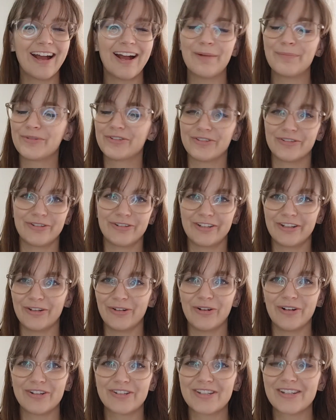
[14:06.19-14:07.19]
Absolutely
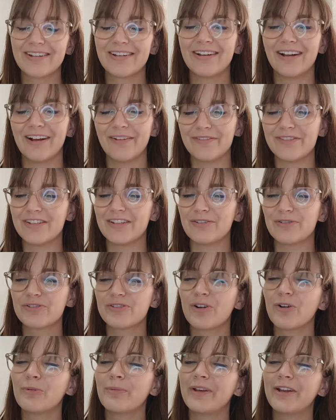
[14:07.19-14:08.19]
not. I've seen
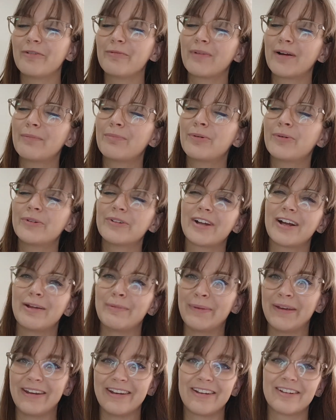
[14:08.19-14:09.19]
so many of my poor
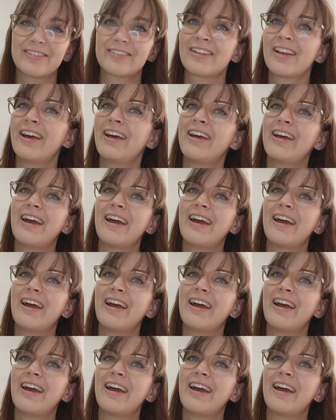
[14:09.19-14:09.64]
diabetics